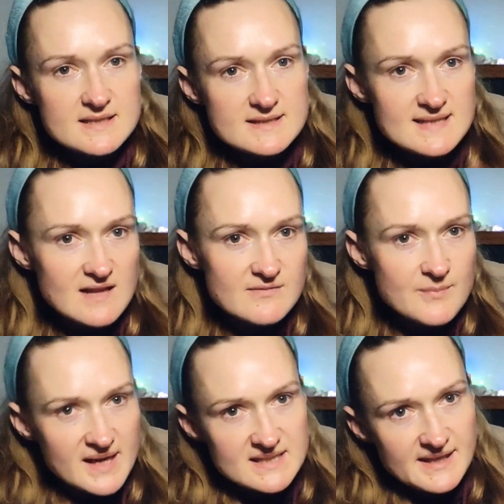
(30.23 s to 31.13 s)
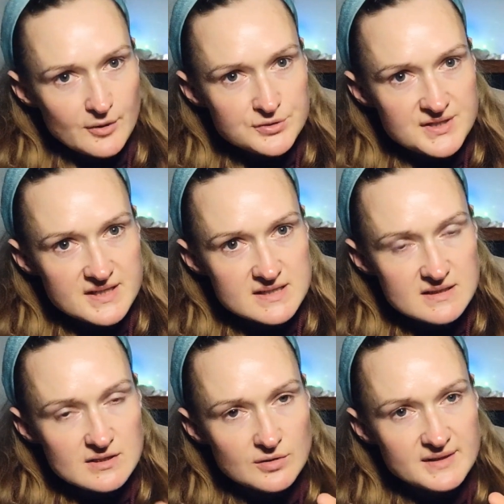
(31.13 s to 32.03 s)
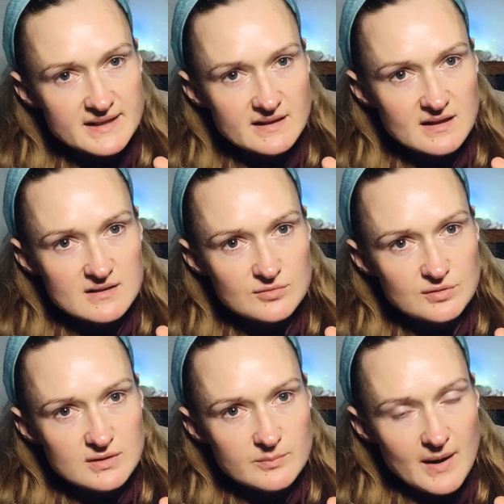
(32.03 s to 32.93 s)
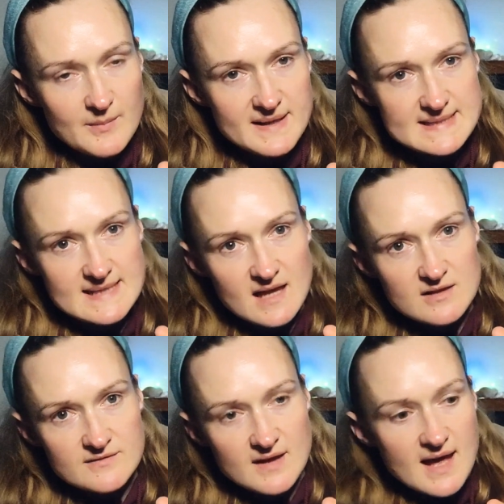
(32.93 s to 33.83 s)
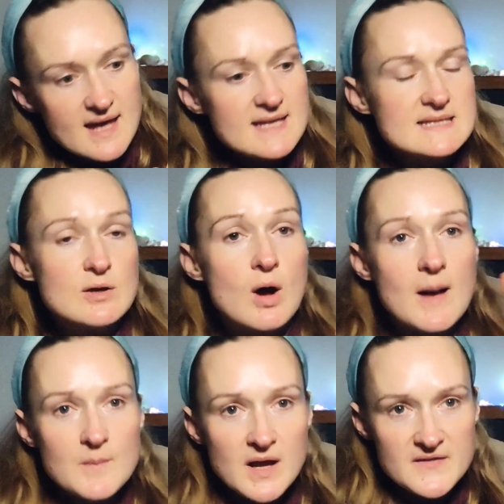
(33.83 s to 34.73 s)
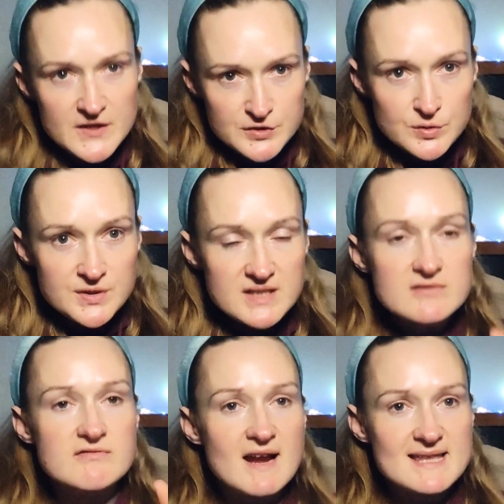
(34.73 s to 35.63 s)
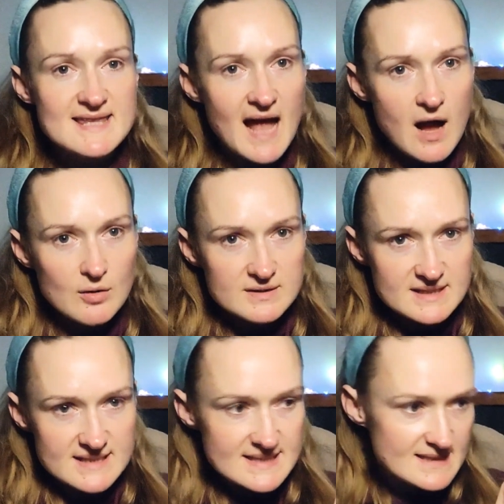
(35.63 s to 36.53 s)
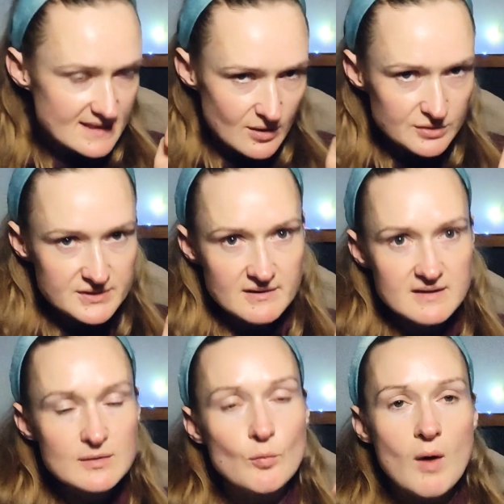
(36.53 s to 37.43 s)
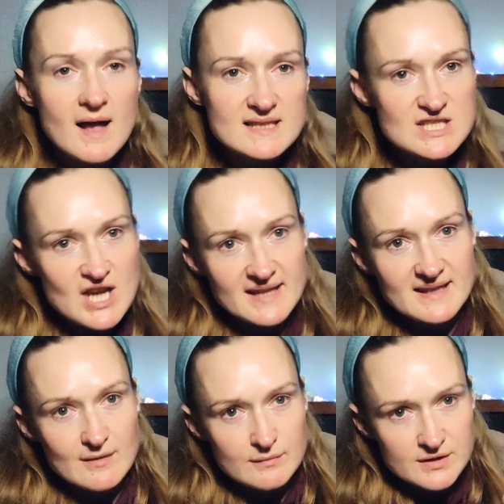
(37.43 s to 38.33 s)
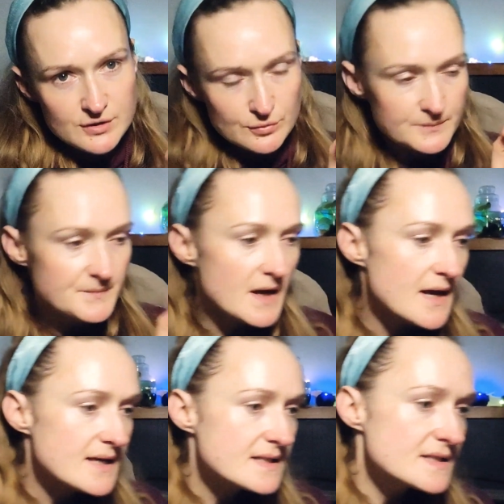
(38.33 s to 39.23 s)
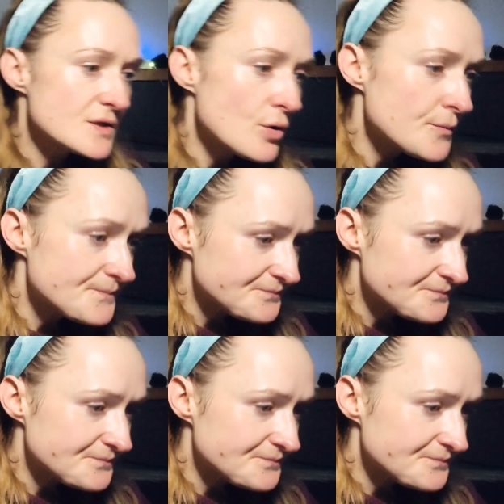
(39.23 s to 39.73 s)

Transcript: self-made deodorant, that I do it by myself. So I'm gonna do it right now, this deodorant, while chatting with you. So